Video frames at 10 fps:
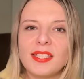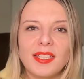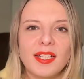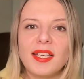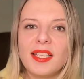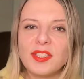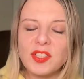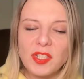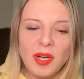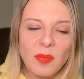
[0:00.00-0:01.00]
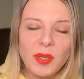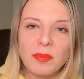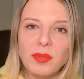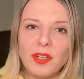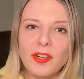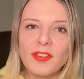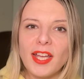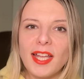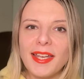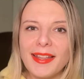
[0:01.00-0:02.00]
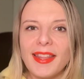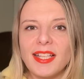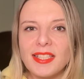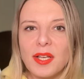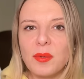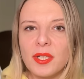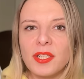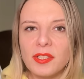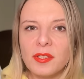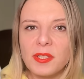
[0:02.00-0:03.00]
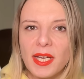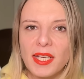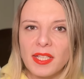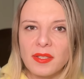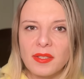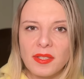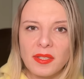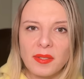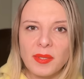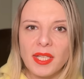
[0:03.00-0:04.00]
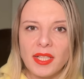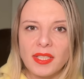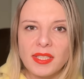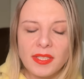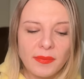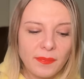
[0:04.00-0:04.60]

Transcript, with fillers: uh, Instagram will blur that, and that's our Ukrainian uh, reality.